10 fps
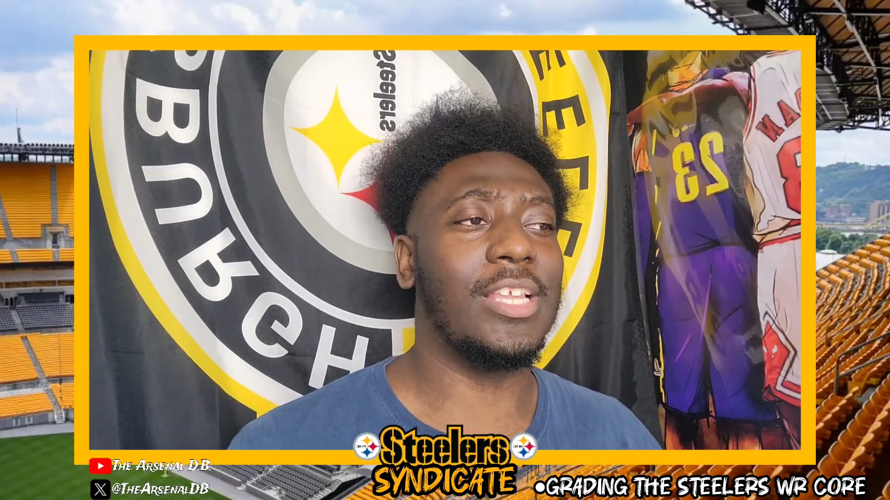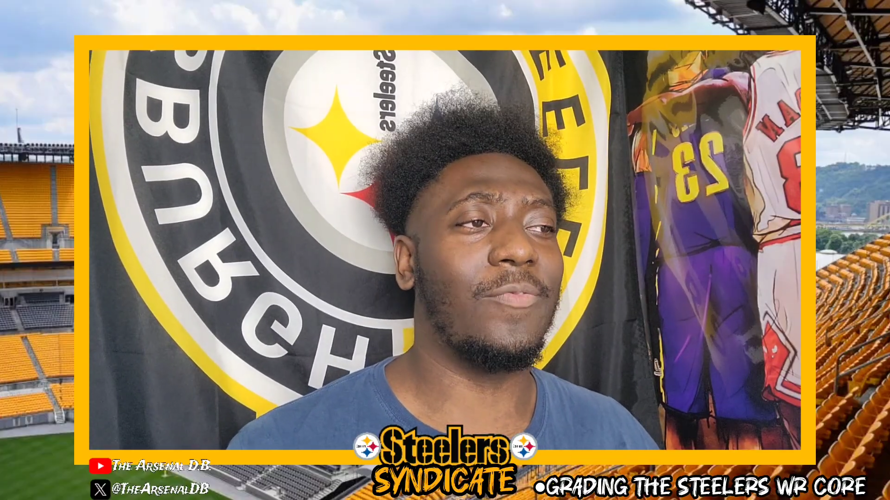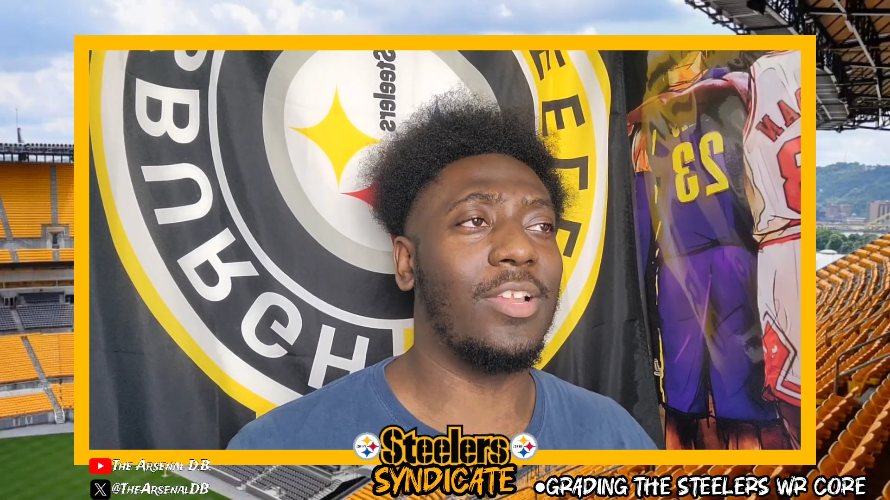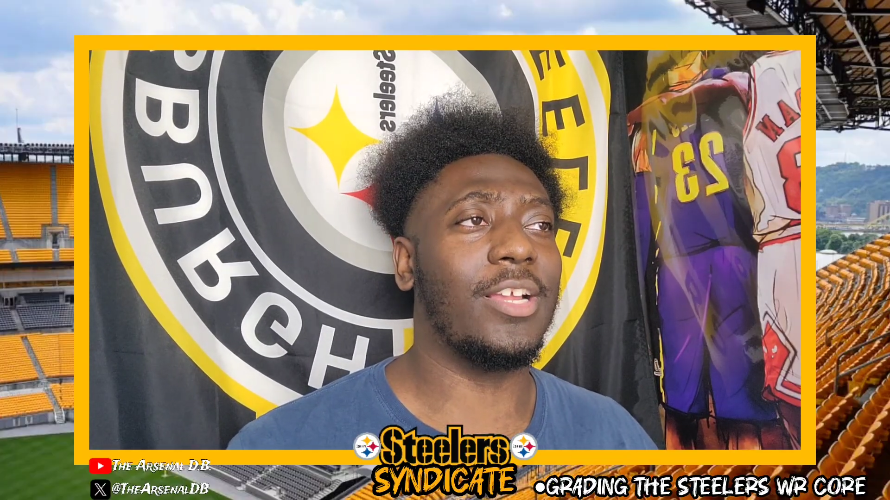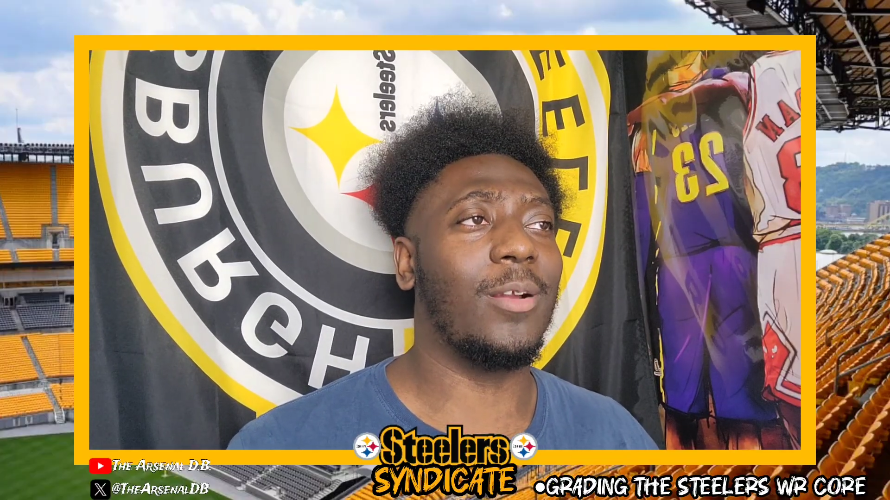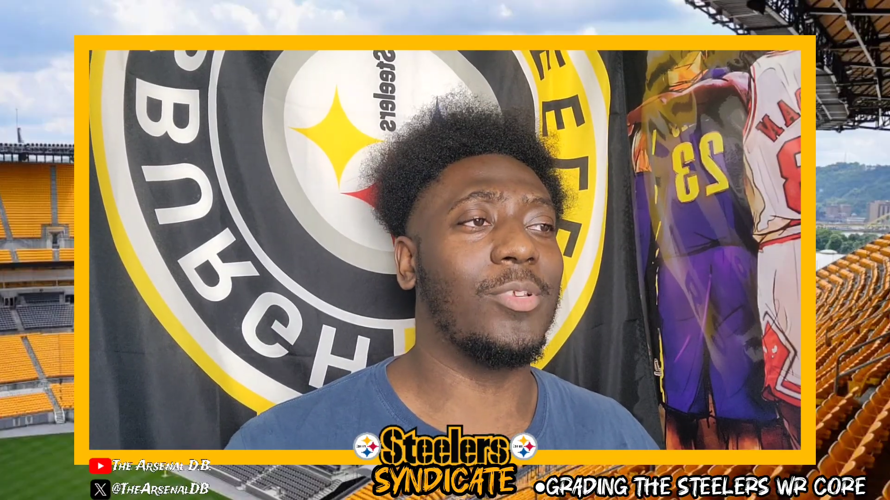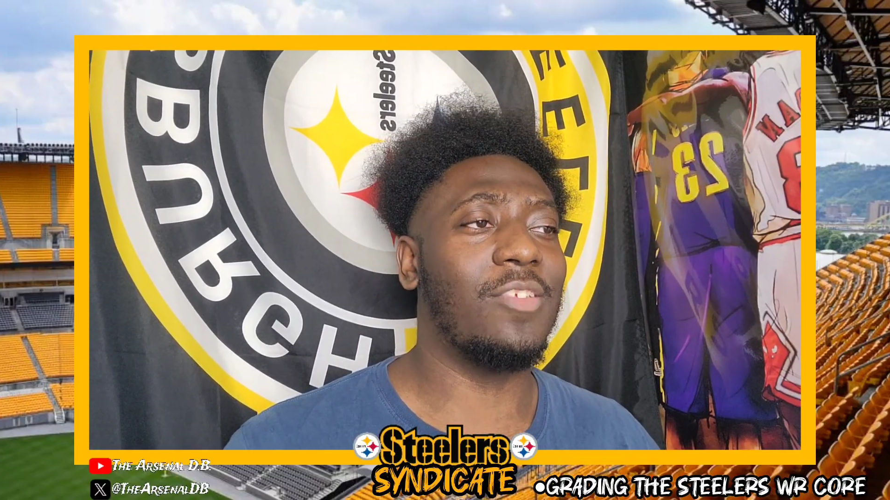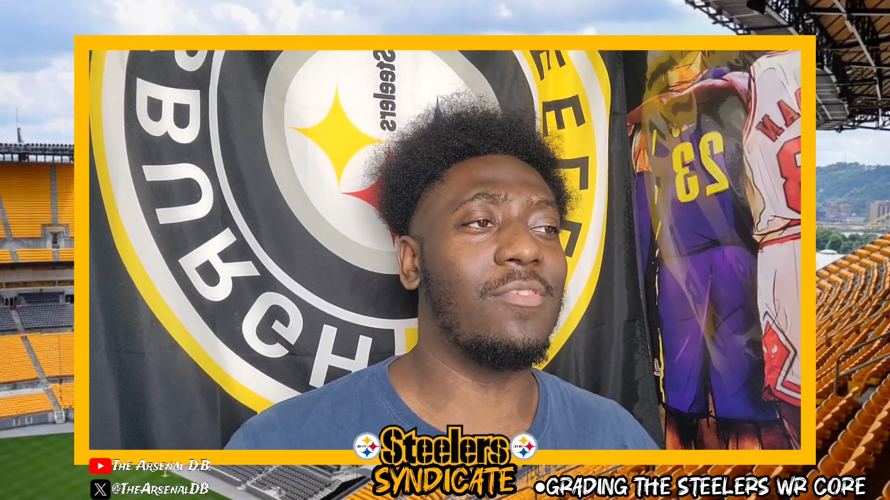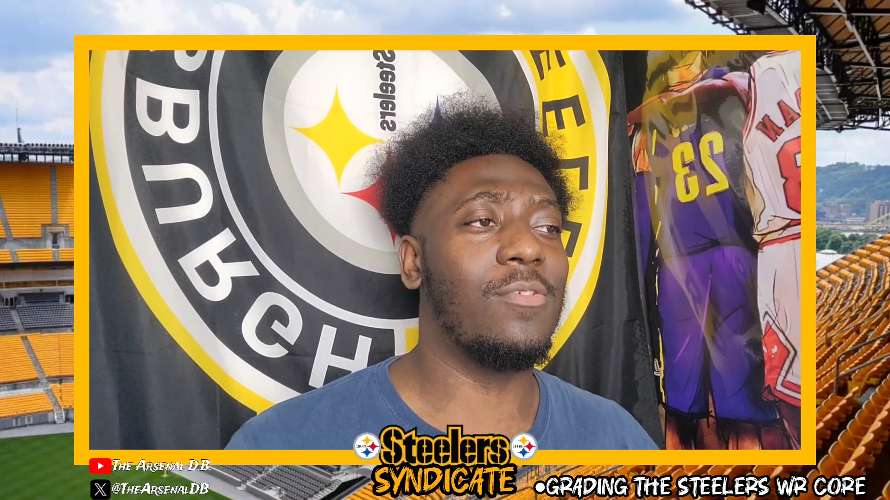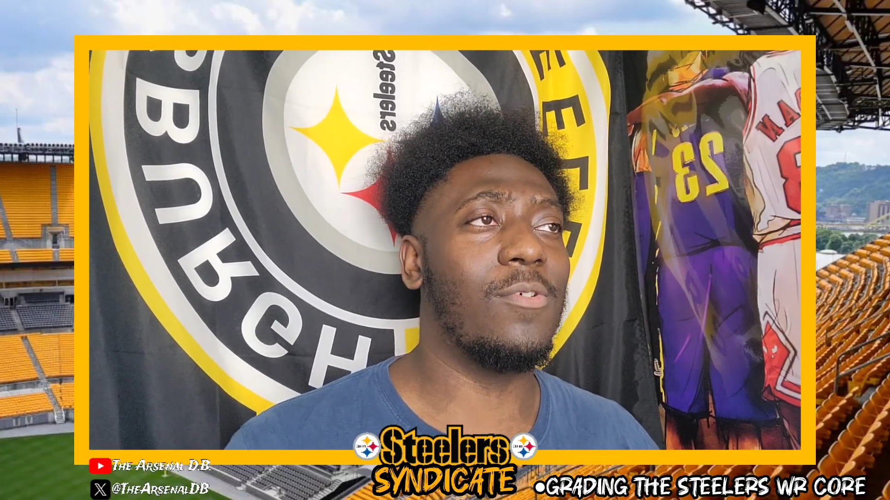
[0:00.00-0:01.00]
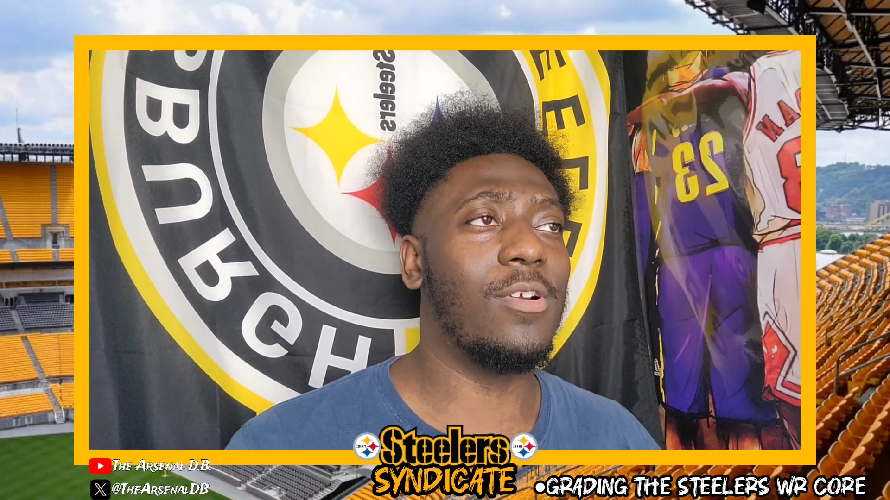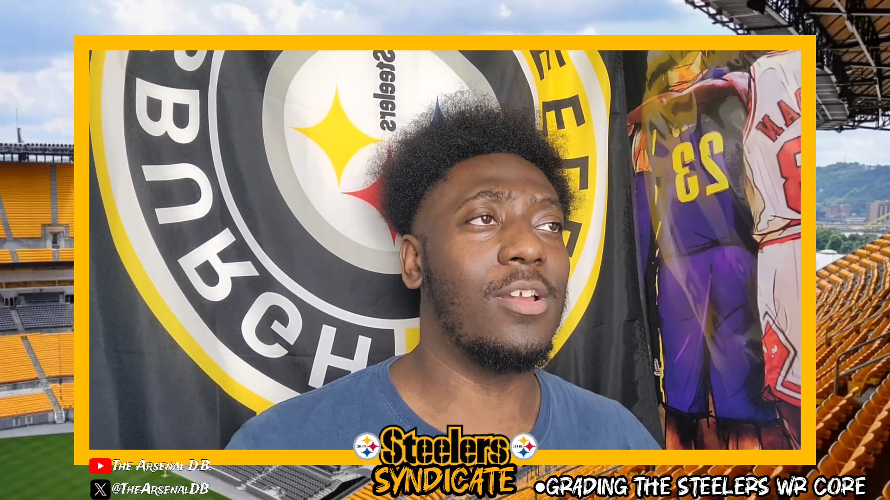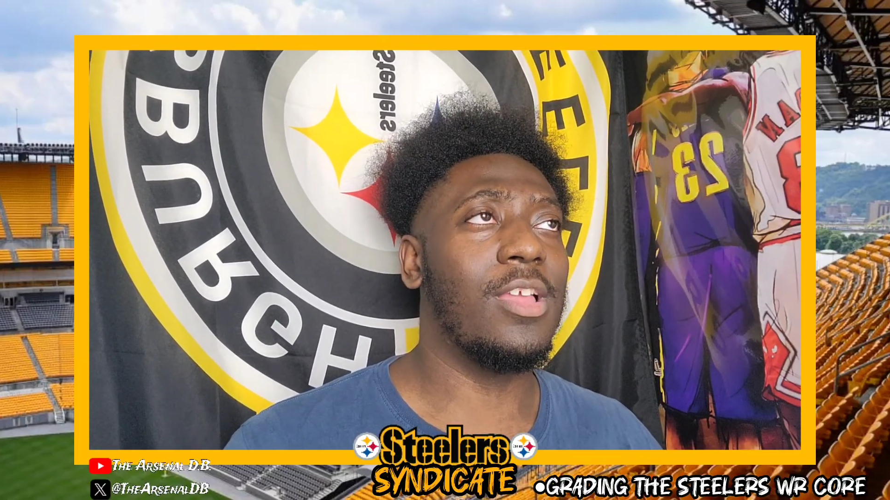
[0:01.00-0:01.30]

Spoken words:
I feel like our receiver core,